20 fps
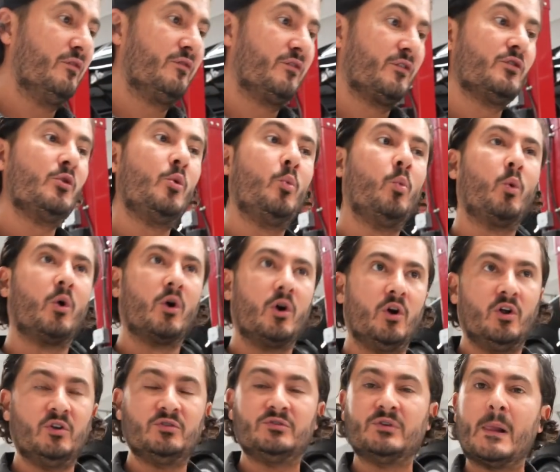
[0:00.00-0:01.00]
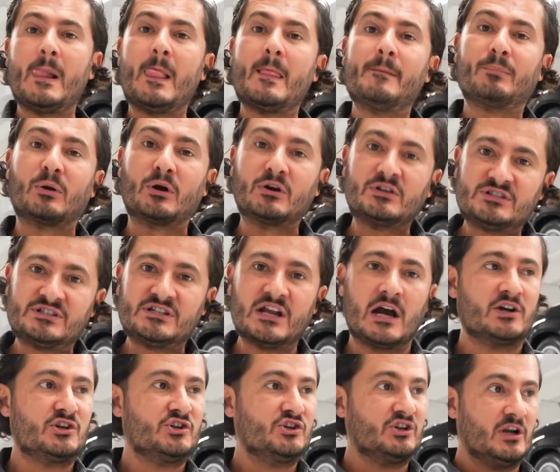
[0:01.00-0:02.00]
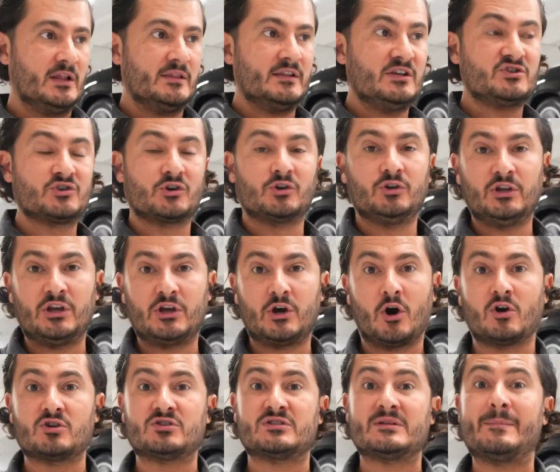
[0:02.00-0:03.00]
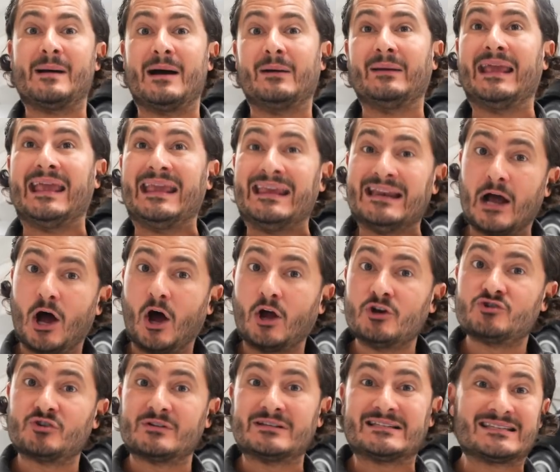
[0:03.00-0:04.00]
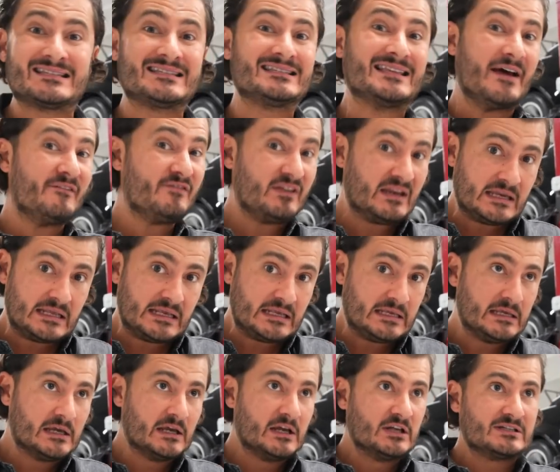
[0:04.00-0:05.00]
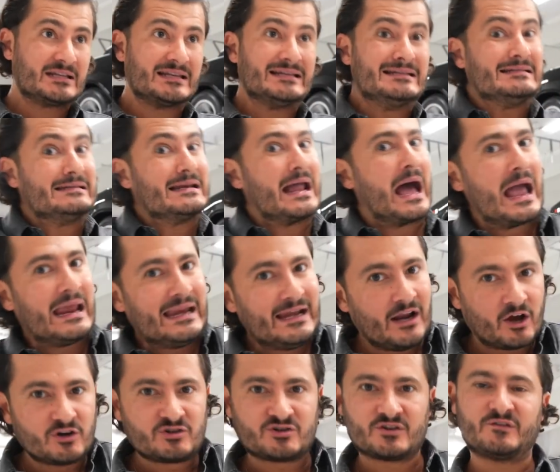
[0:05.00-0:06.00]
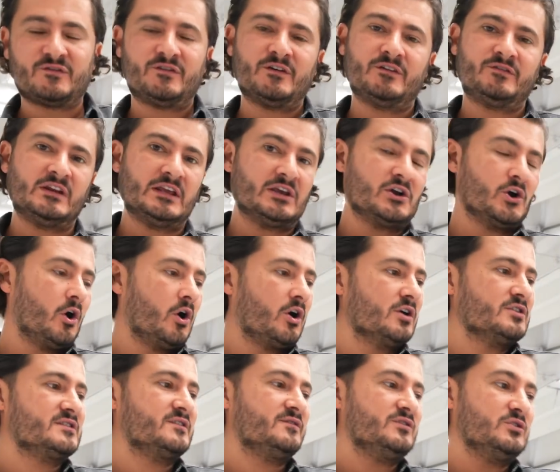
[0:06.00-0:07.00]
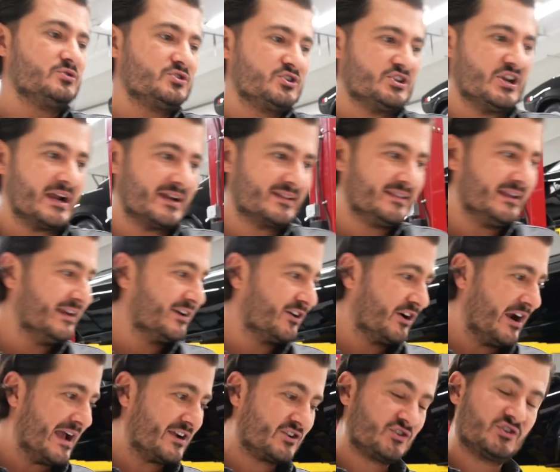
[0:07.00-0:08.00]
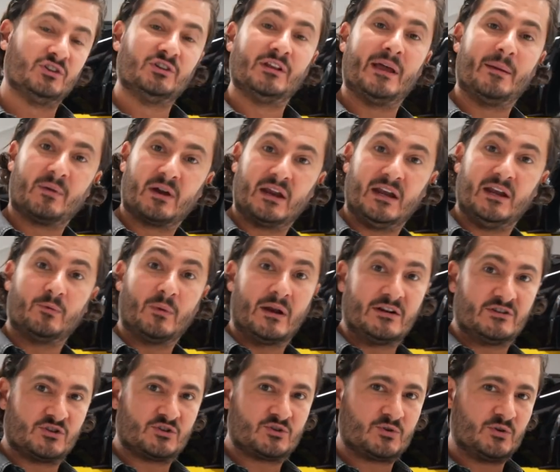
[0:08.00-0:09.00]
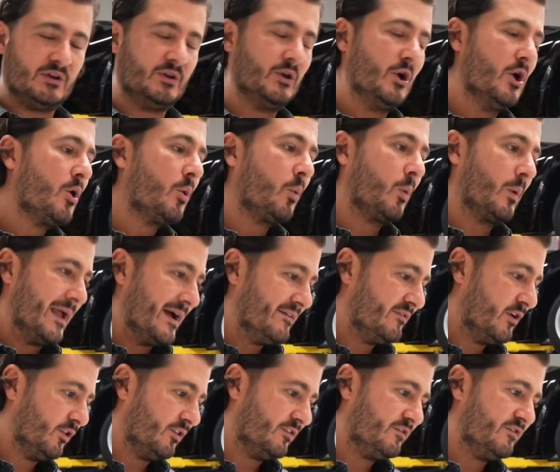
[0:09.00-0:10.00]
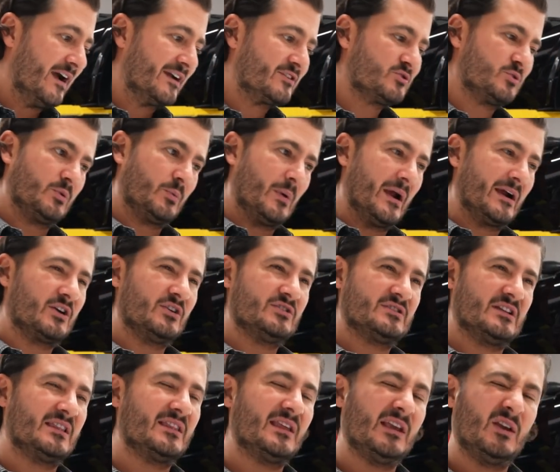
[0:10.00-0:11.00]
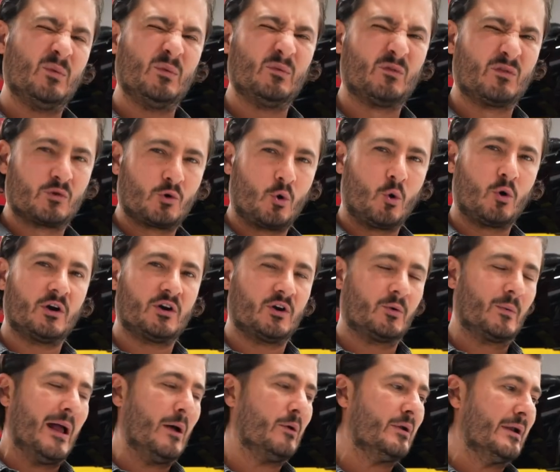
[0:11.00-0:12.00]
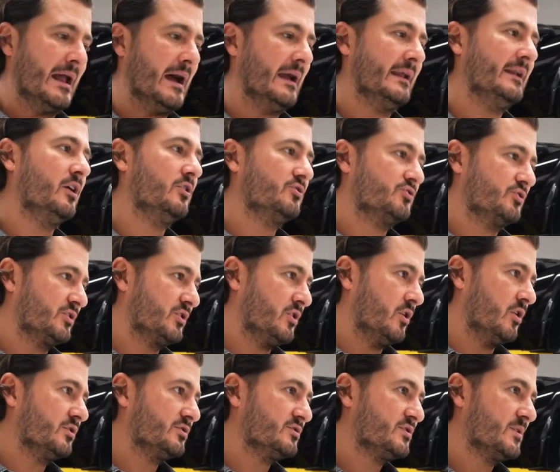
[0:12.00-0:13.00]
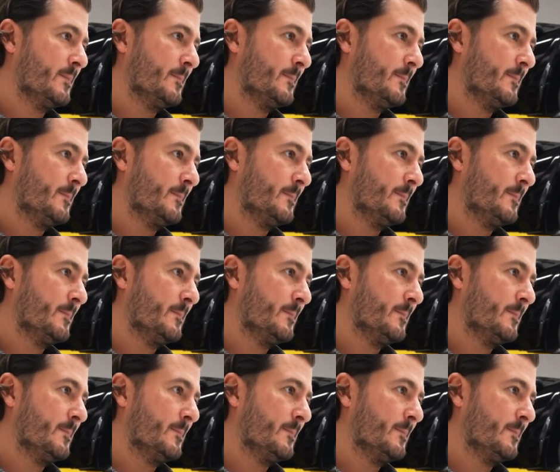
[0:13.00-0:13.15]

For the world, production on these early cars is about 870 to 950 cars. If you check the International Lamborghini Registry, where we have all the factory records, I think we've recorded around 900 cars.